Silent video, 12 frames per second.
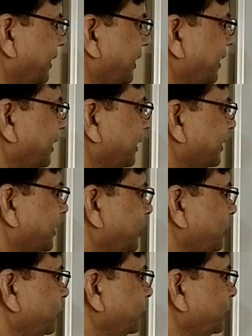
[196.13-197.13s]
angle
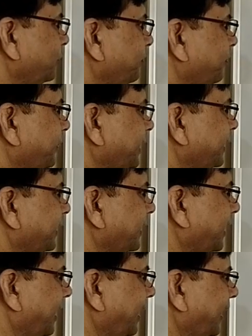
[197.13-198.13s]

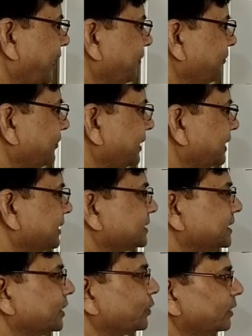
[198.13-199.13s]
QPM
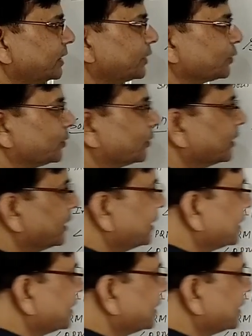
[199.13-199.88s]
is equal to